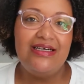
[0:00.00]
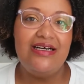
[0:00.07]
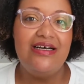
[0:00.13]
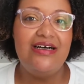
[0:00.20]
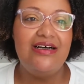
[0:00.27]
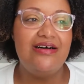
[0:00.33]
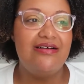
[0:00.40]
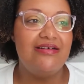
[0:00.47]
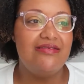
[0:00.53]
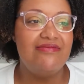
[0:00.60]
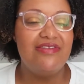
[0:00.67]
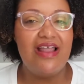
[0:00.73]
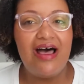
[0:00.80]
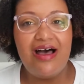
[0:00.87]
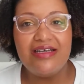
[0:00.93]

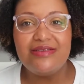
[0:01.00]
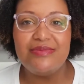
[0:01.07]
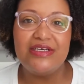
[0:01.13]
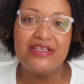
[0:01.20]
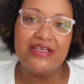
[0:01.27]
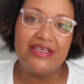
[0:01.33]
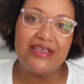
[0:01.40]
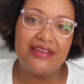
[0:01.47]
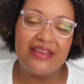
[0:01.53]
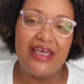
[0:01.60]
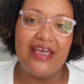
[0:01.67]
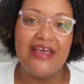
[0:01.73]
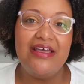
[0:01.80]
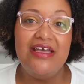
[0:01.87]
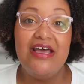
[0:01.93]
vlogged me cooking
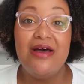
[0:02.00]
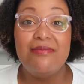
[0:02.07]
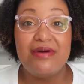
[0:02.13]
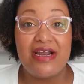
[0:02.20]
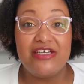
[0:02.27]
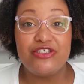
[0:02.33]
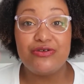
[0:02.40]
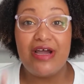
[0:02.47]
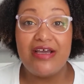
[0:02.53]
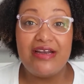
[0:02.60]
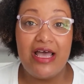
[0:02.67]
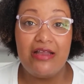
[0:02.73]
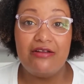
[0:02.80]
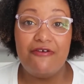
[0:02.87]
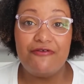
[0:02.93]
that, but I tried
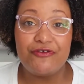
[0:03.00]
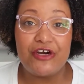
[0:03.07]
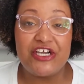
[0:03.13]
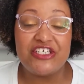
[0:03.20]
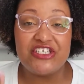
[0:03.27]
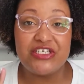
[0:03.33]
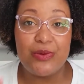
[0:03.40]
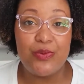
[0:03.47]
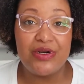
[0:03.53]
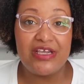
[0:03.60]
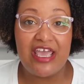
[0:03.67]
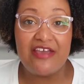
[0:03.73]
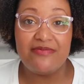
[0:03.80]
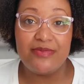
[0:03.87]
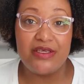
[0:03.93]
Hello Fresh. Someone
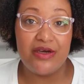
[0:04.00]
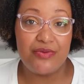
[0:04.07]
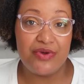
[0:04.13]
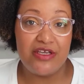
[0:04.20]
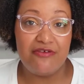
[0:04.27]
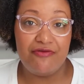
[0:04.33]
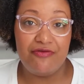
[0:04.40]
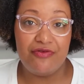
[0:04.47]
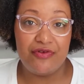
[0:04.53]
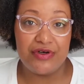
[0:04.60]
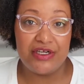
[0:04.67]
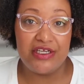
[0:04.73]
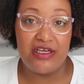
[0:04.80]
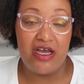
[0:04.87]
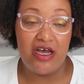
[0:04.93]
gave me a week
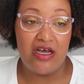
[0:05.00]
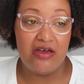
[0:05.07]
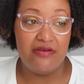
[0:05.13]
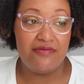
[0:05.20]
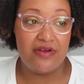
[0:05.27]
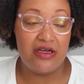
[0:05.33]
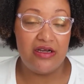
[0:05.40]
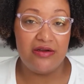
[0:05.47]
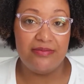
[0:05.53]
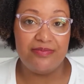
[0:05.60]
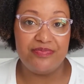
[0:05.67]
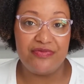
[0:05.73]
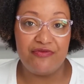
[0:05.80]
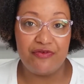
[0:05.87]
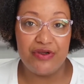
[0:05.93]
free of
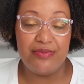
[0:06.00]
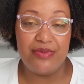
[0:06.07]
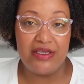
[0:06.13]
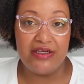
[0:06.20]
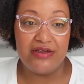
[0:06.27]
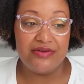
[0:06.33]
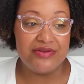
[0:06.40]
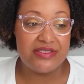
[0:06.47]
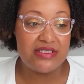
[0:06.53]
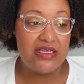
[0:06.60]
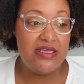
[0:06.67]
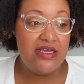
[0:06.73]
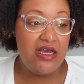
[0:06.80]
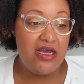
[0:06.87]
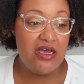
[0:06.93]
free meals,
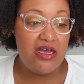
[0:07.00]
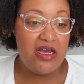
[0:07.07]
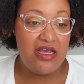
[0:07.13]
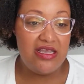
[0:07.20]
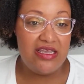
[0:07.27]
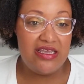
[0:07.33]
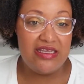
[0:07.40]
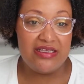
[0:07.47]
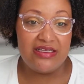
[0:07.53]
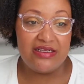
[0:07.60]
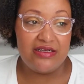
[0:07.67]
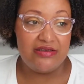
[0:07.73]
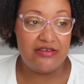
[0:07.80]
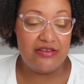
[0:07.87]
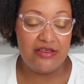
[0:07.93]

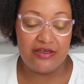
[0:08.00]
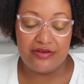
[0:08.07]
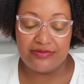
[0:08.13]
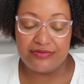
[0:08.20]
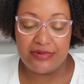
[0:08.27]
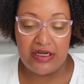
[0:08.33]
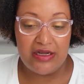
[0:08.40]
and you know,